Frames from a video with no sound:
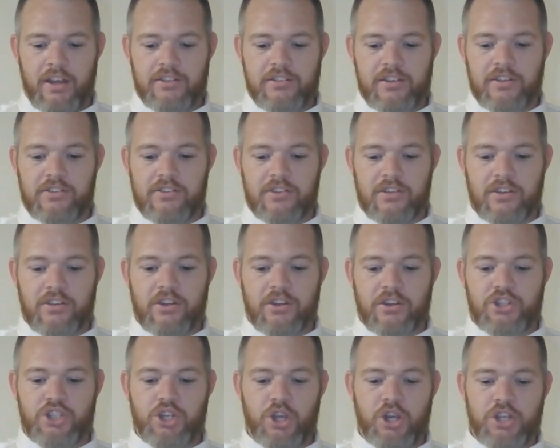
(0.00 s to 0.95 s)
He says,
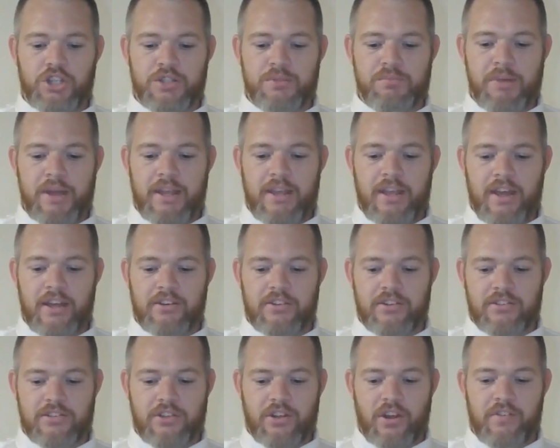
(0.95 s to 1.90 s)
"The church may
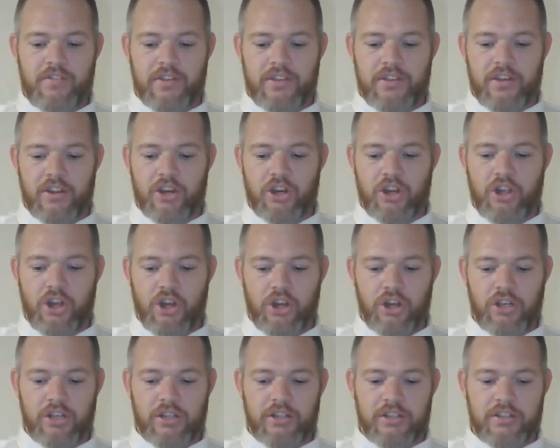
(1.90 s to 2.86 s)
yet discover that
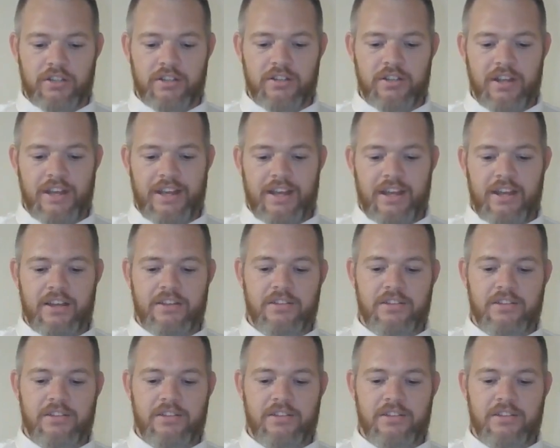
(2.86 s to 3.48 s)
Kirtland